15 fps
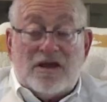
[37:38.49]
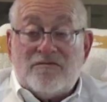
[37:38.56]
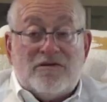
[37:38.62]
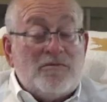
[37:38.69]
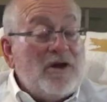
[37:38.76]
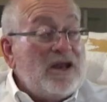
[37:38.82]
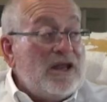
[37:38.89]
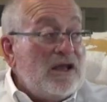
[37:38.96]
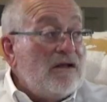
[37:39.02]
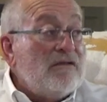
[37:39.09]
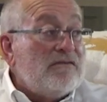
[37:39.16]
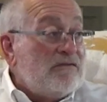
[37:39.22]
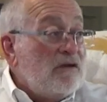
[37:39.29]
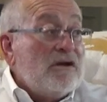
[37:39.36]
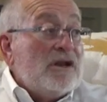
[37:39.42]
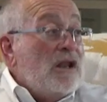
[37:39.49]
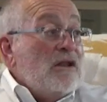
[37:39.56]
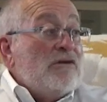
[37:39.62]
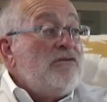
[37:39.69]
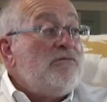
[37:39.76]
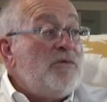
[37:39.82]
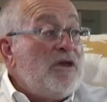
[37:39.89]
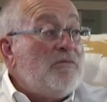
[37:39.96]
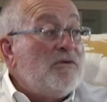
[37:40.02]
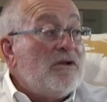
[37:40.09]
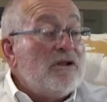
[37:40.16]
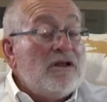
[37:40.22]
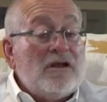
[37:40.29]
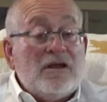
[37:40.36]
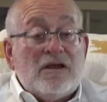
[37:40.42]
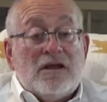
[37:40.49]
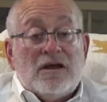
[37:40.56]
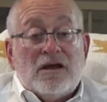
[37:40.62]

with everybody else, you're going to lose people.